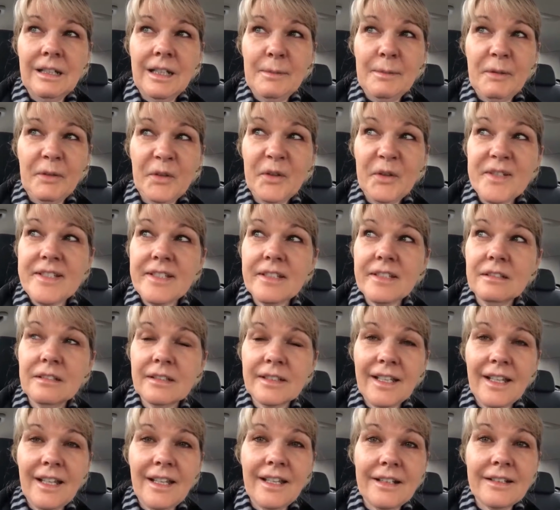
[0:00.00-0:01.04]
I'm a critical
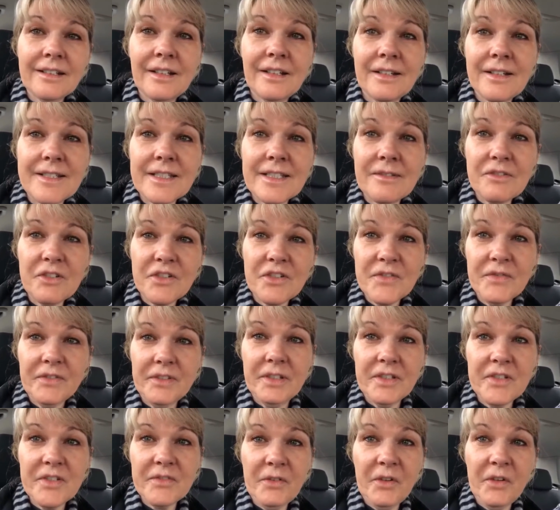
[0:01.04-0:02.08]
care nurse. I've just
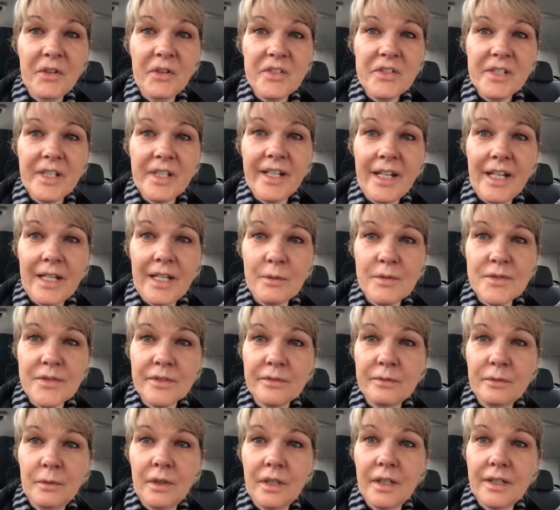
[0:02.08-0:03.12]
finished 48 hours
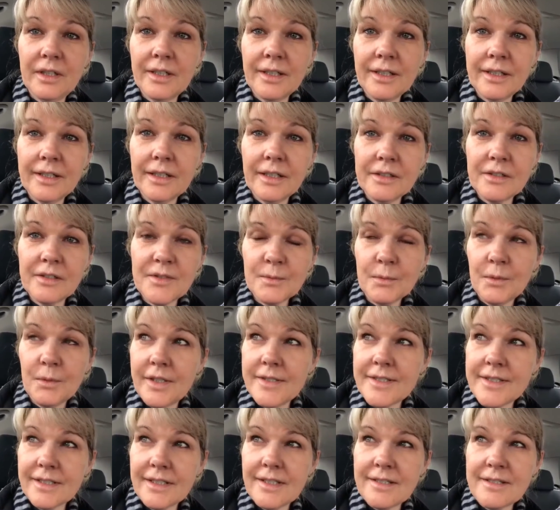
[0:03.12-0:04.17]
of work. I just
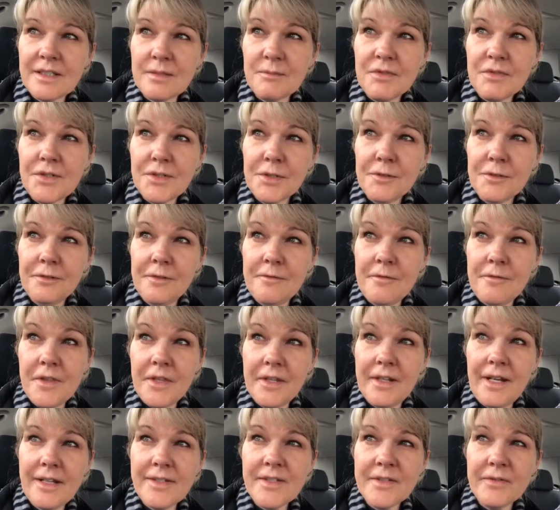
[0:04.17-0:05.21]
wanted to get some stuff in for
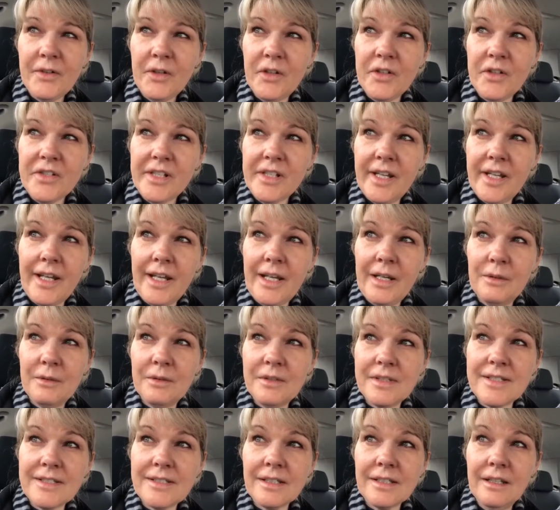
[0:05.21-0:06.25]
the next 48
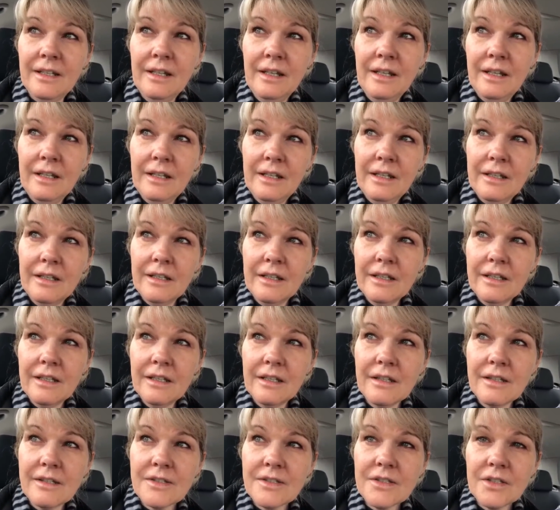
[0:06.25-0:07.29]
hours.
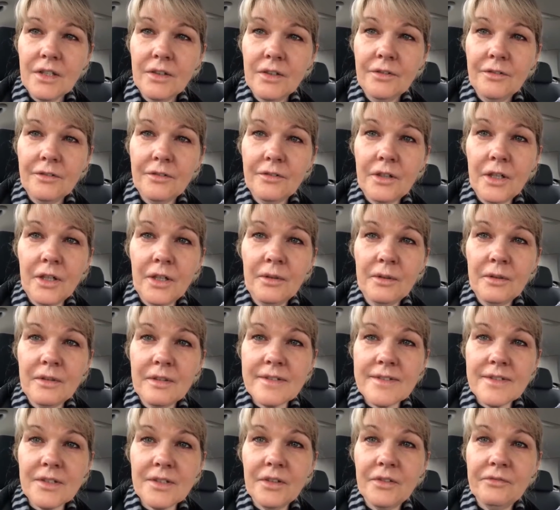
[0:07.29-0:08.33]
There's no fruit,
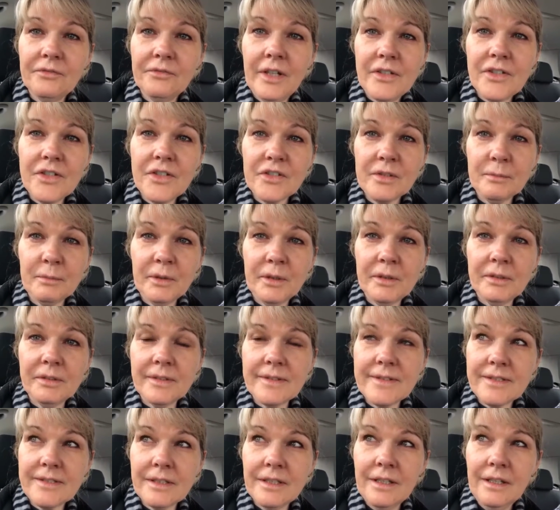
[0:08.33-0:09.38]
there's no
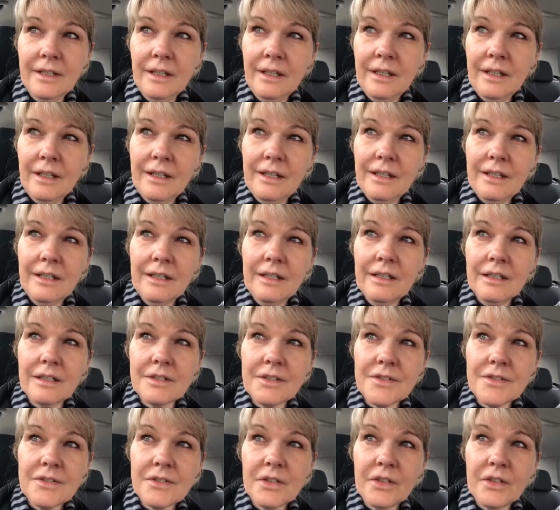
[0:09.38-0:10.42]
vegetables. I
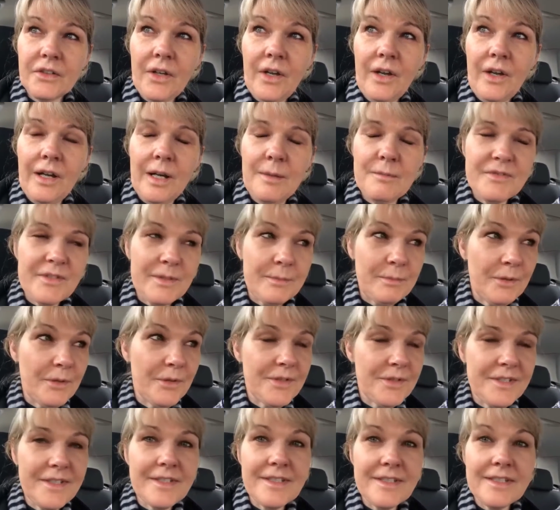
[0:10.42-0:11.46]
just don't know how I'm
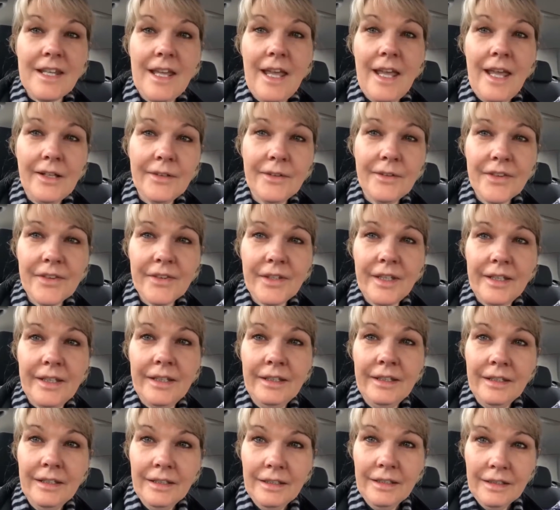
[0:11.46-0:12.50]
supposed to stay healthy.
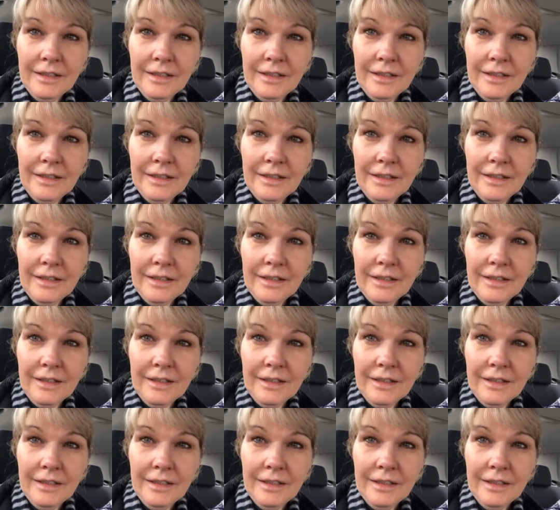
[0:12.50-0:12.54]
